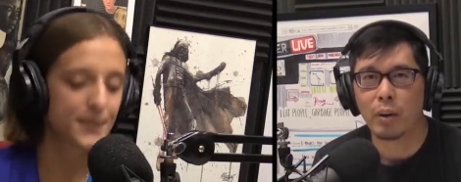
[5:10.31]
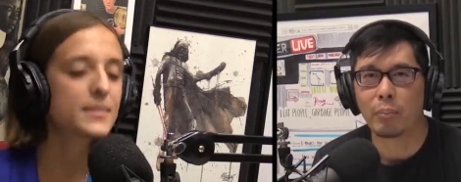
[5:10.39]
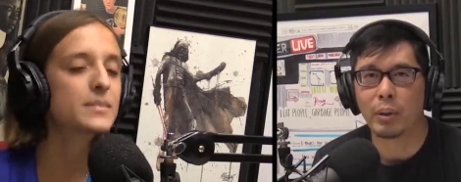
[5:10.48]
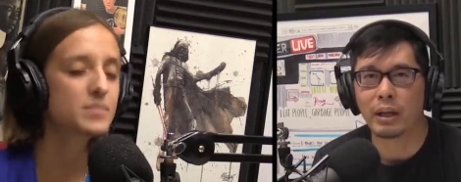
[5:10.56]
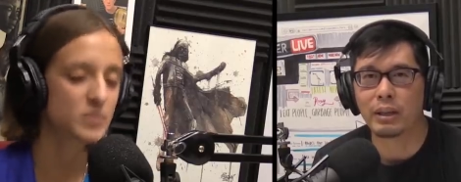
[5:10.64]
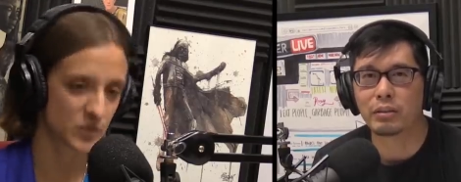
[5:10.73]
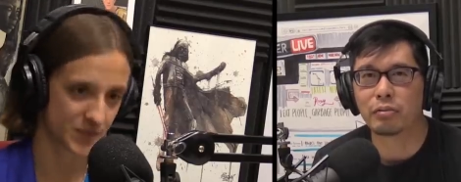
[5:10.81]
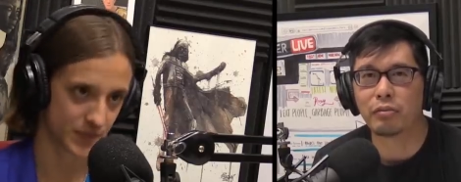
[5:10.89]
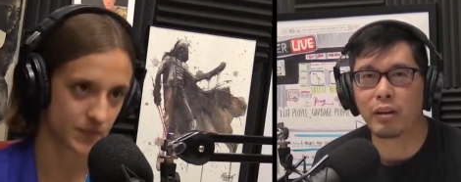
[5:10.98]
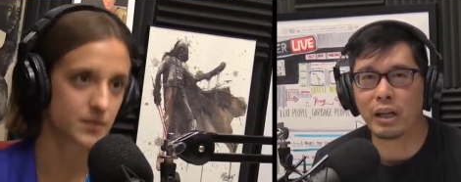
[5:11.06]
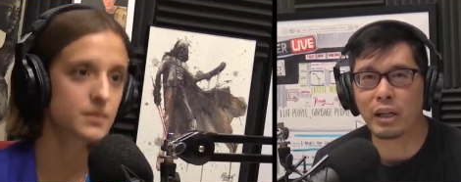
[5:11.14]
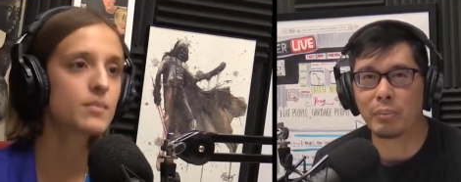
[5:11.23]
Speaker 1: But it's
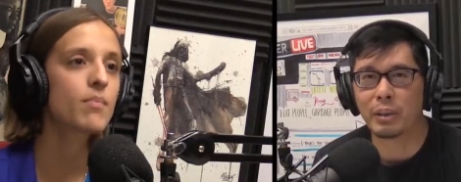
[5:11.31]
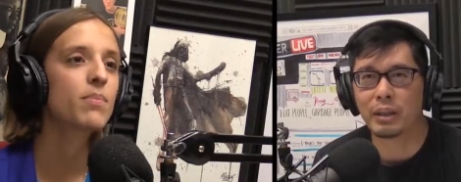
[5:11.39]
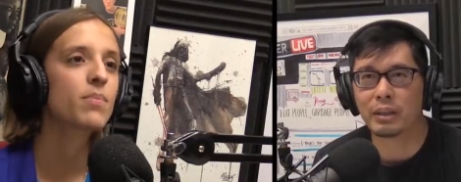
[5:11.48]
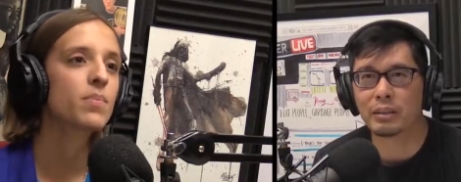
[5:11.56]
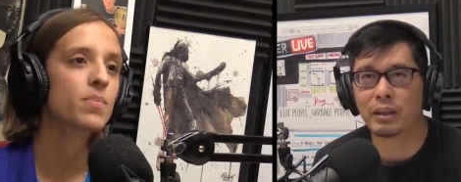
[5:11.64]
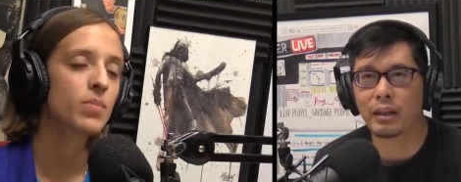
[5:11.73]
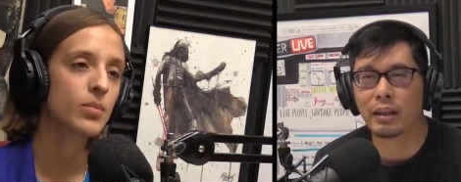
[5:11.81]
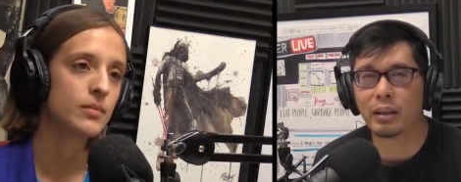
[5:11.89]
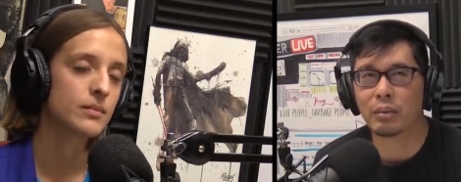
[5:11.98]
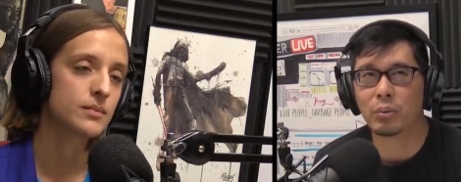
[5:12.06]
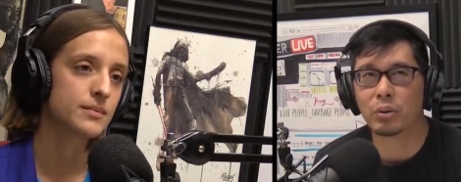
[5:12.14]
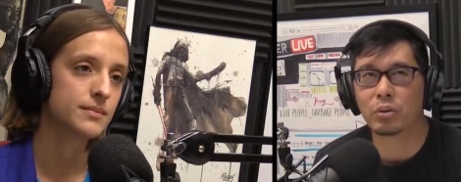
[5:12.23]
funny because I
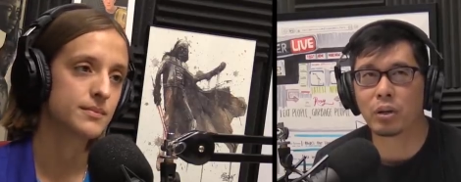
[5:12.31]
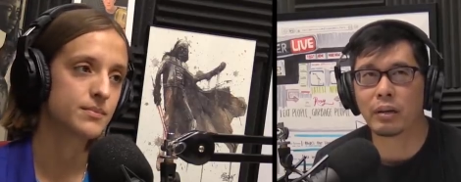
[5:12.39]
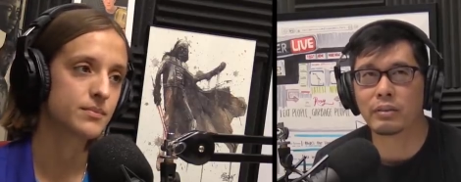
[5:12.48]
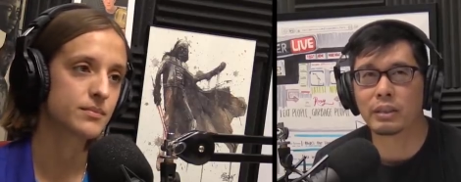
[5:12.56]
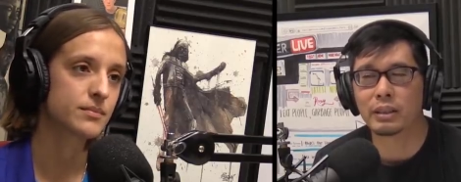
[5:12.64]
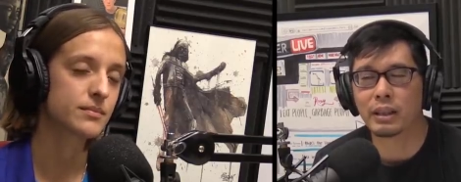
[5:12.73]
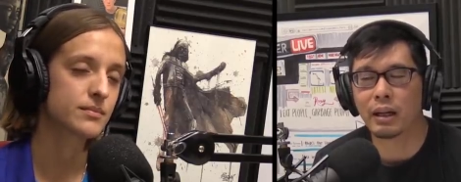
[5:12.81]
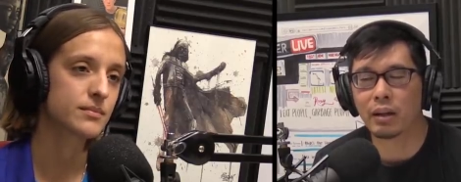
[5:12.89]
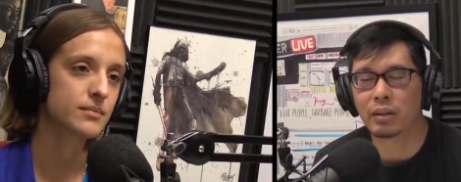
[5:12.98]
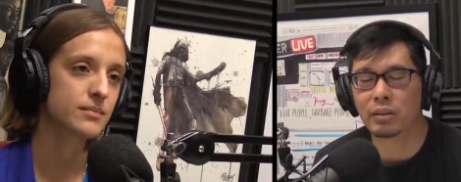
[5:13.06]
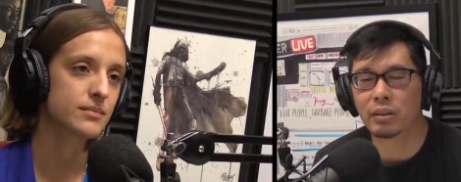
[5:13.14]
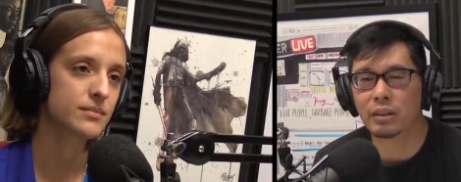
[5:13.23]
think what drives his
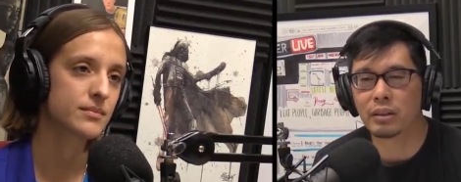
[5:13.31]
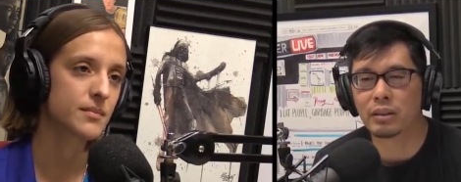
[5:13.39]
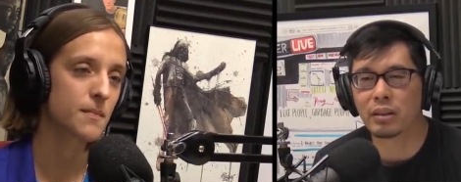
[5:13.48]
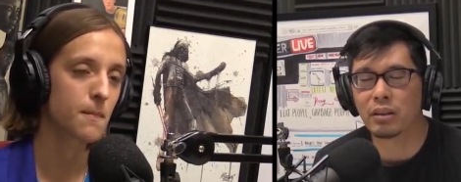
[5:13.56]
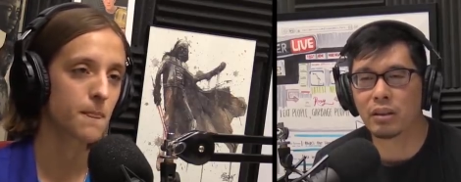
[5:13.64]
character is